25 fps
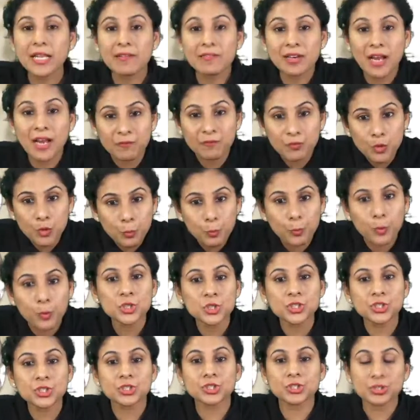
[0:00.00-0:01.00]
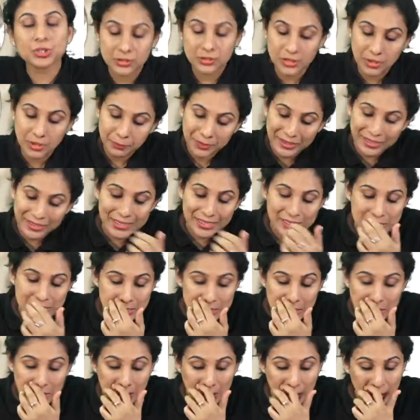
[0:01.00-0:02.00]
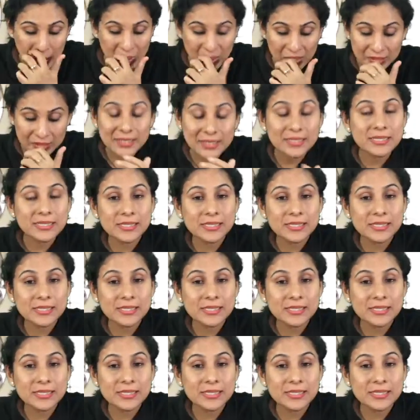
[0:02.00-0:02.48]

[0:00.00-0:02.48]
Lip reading: I will have to push the